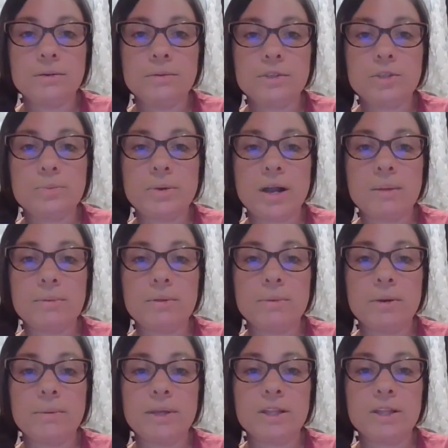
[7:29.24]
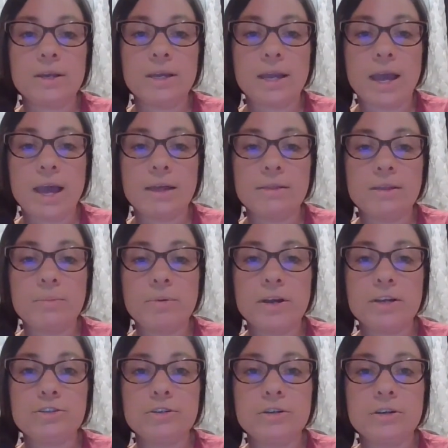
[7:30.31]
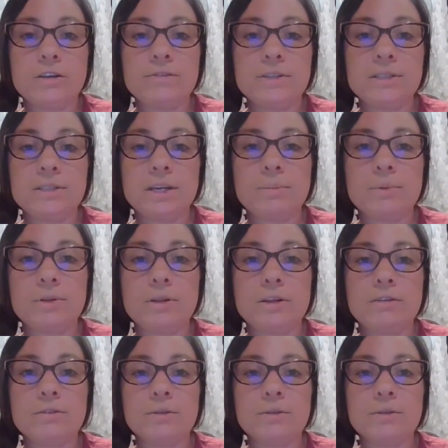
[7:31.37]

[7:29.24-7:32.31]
Which problem are we looking at? The pressure of a sample of